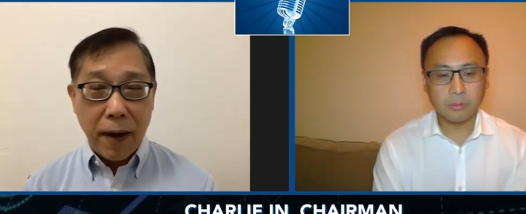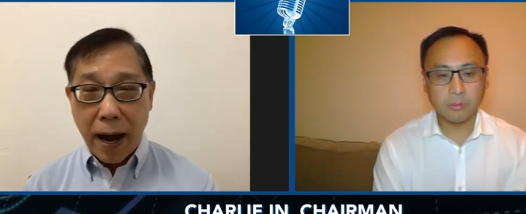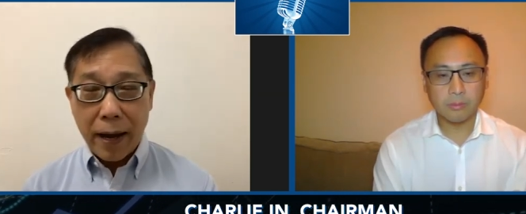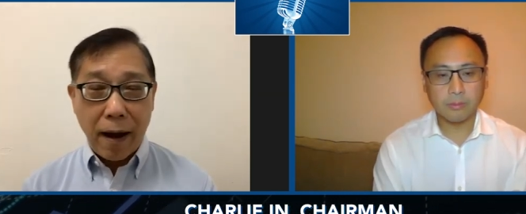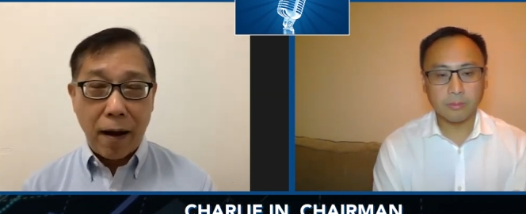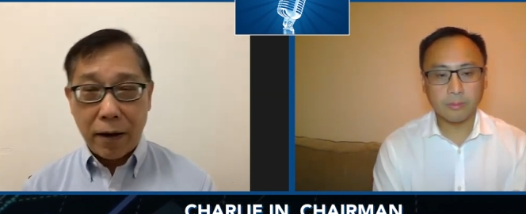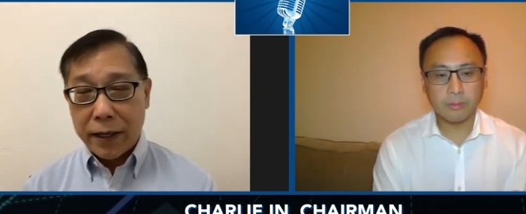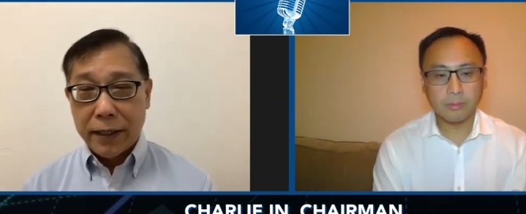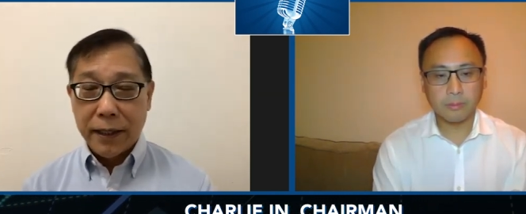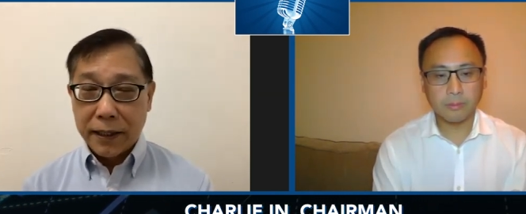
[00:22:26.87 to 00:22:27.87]
Speaker 1: IR
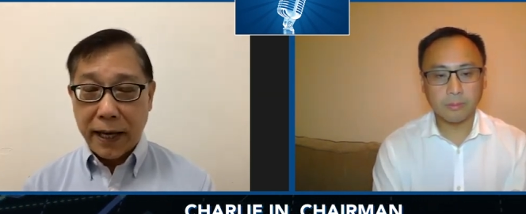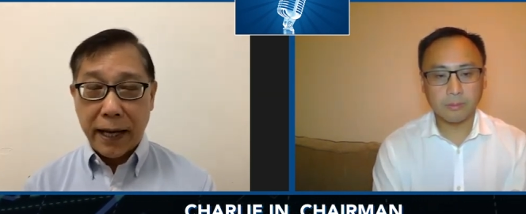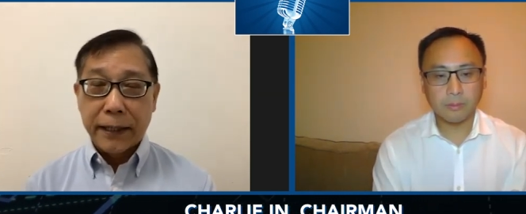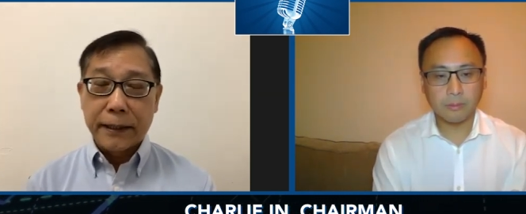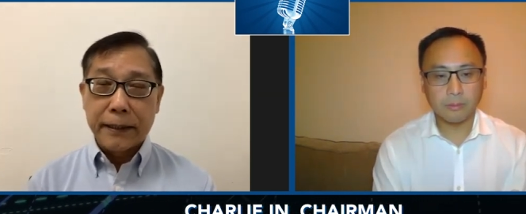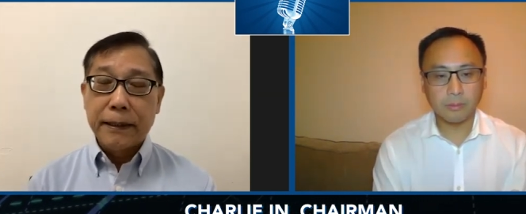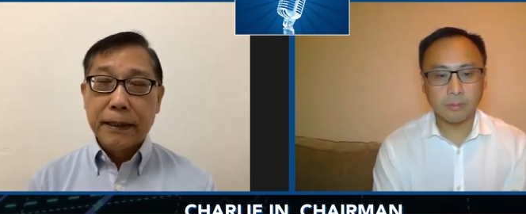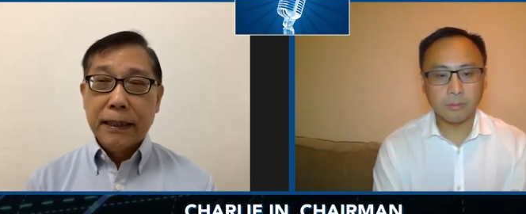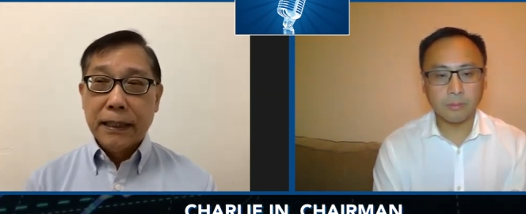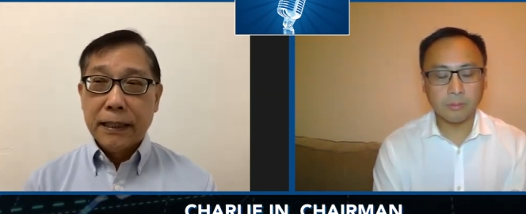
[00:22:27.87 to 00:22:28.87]
in Canada
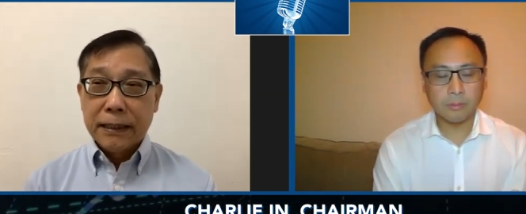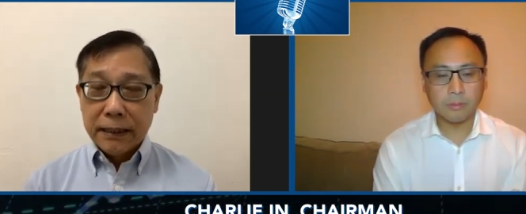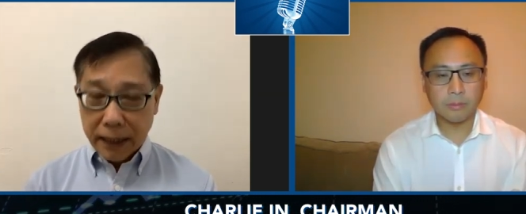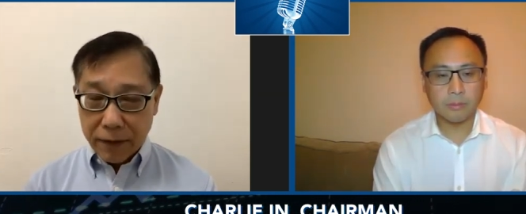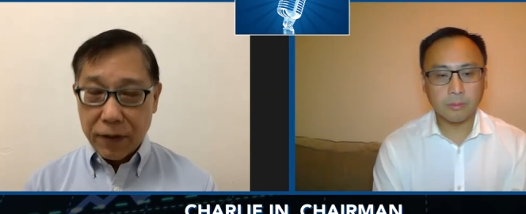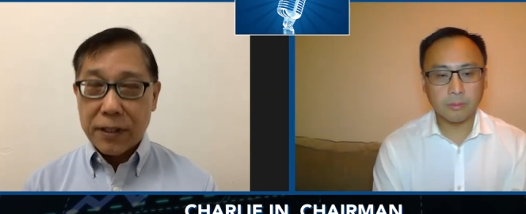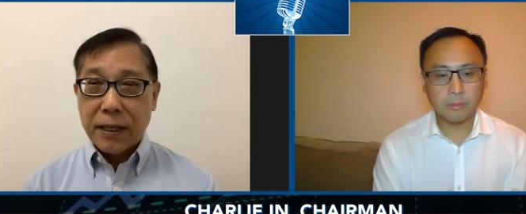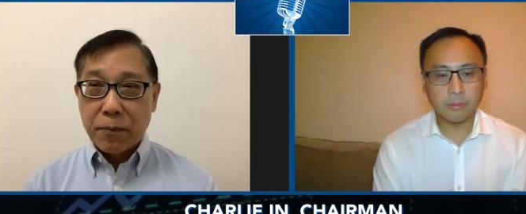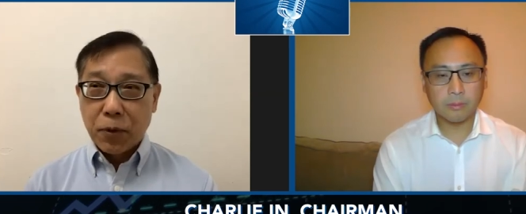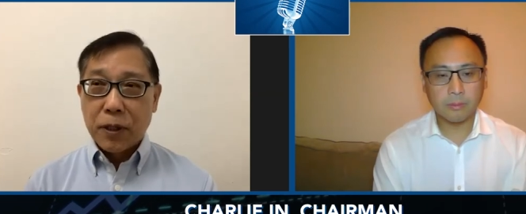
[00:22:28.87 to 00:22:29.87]
delivers a
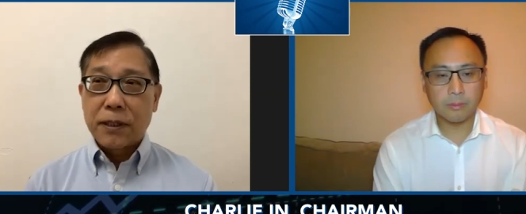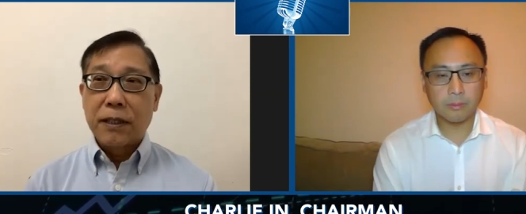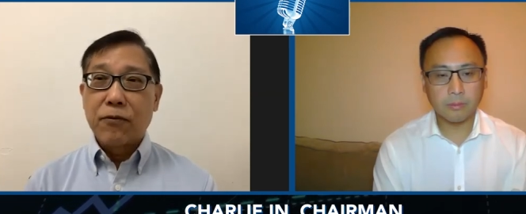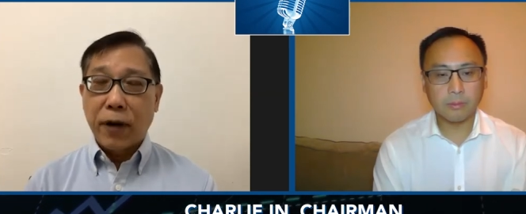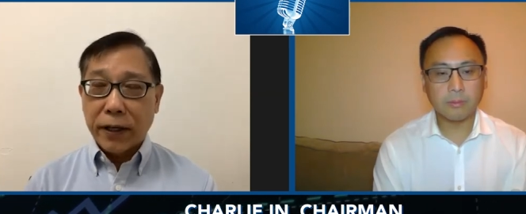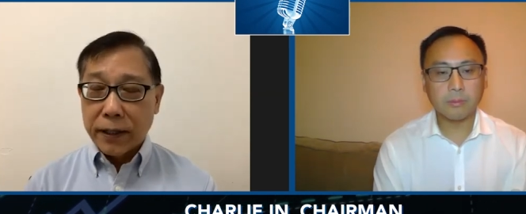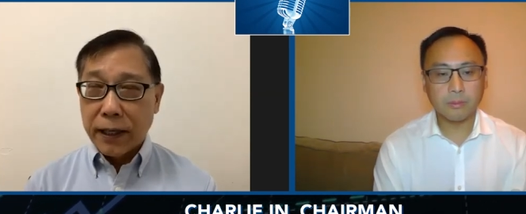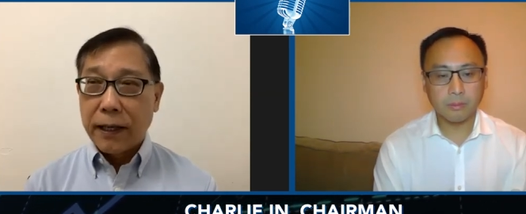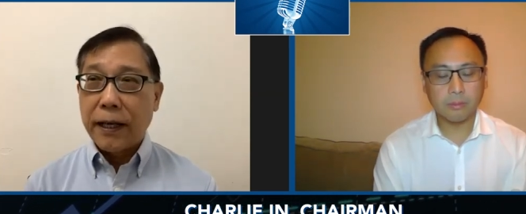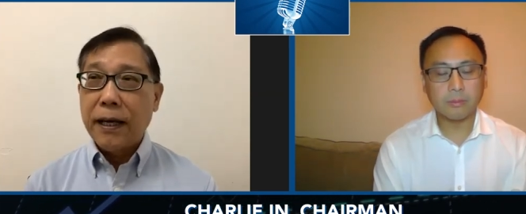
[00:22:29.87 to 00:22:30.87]
bulletin
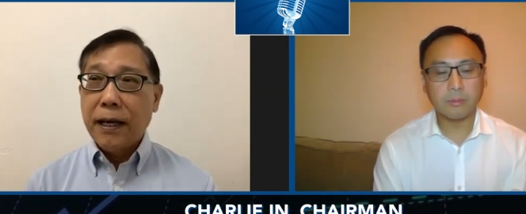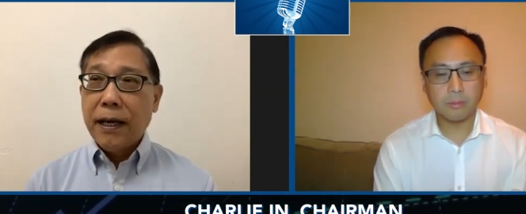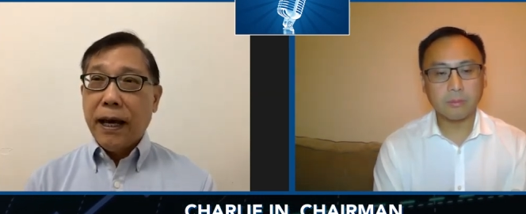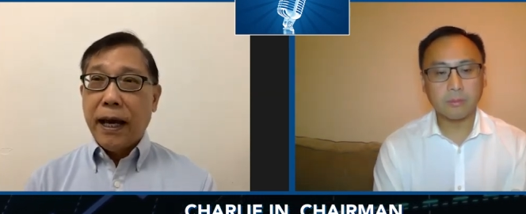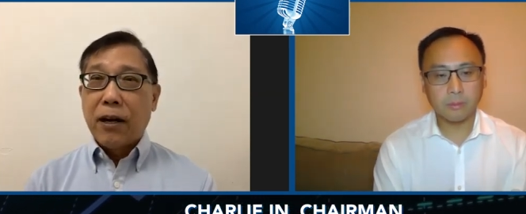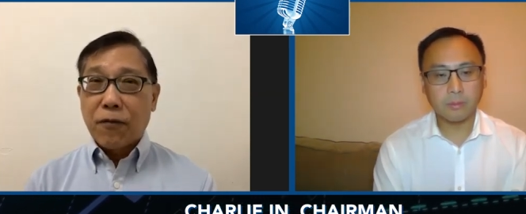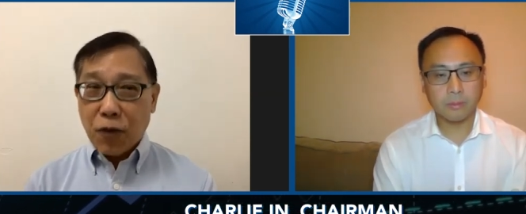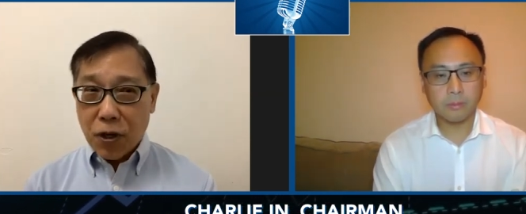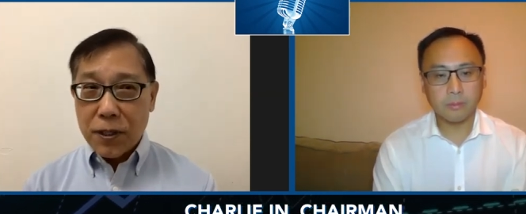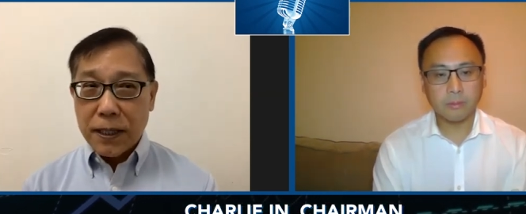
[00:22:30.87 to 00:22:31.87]
regularly, and of
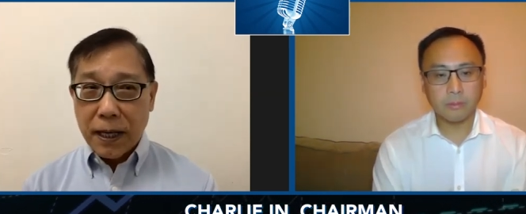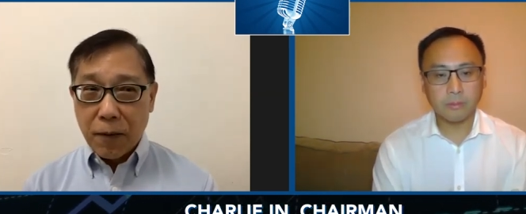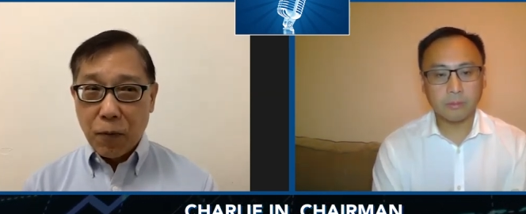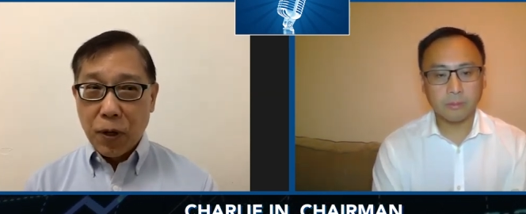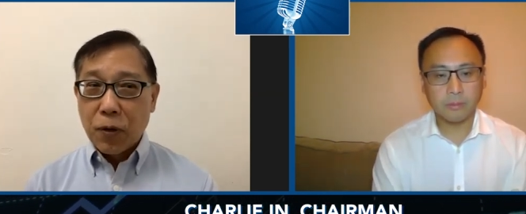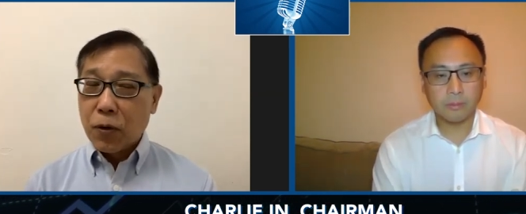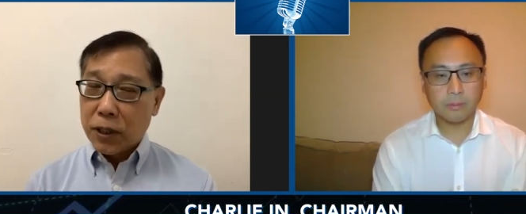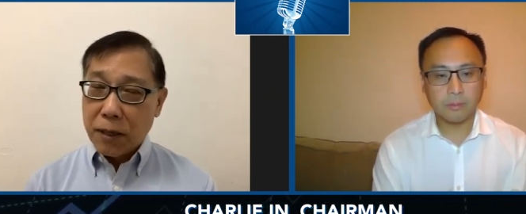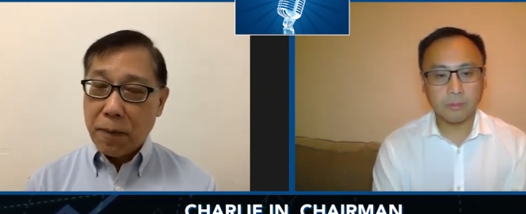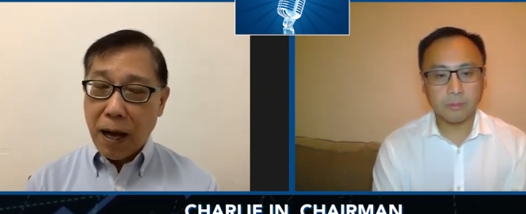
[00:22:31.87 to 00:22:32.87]
course, we
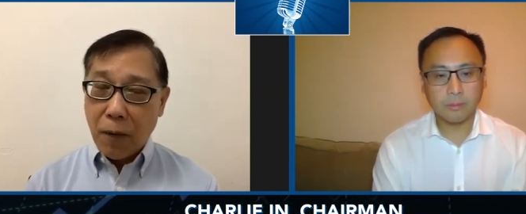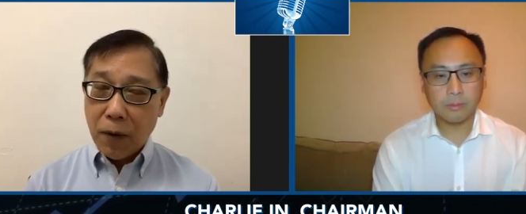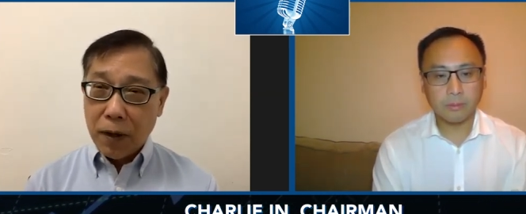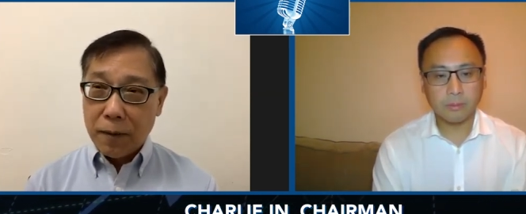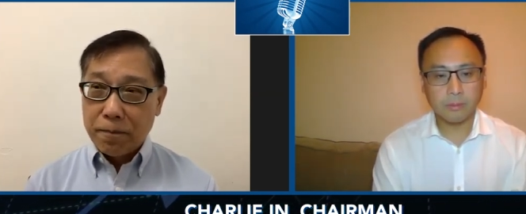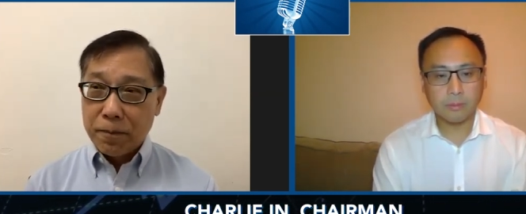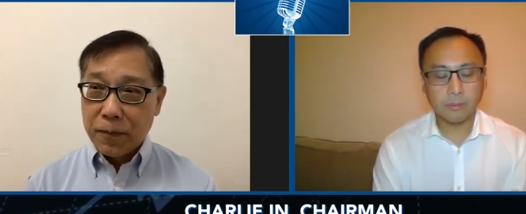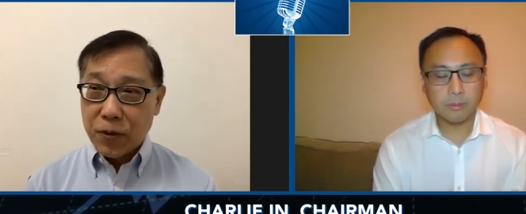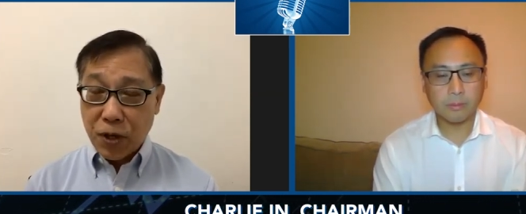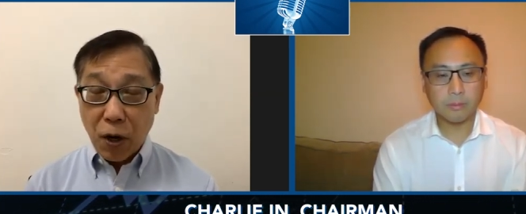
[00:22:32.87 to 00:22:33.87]
keep our
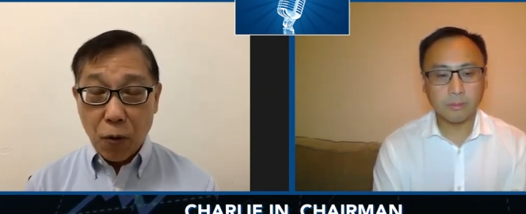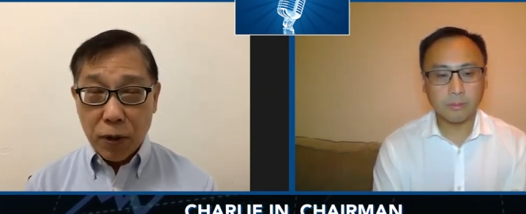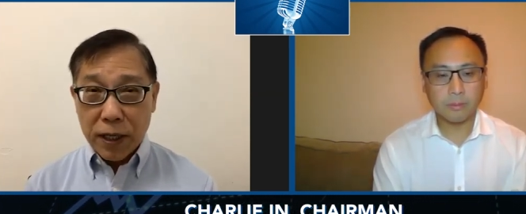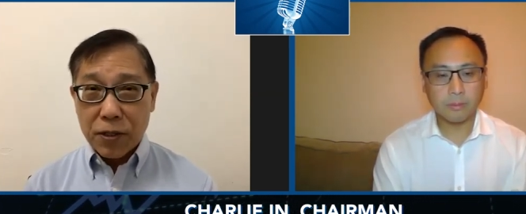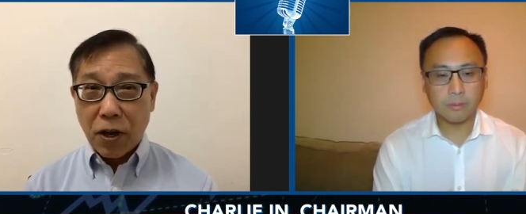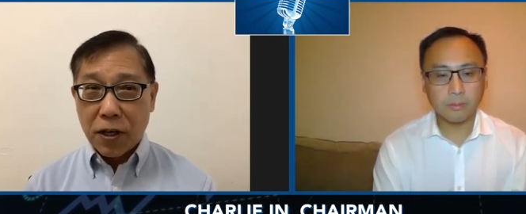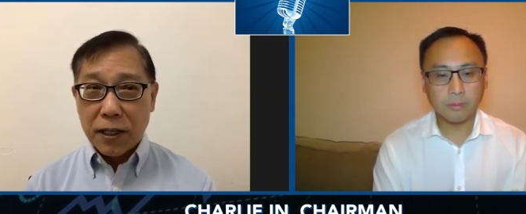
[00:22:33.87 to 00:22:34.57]
shareholders on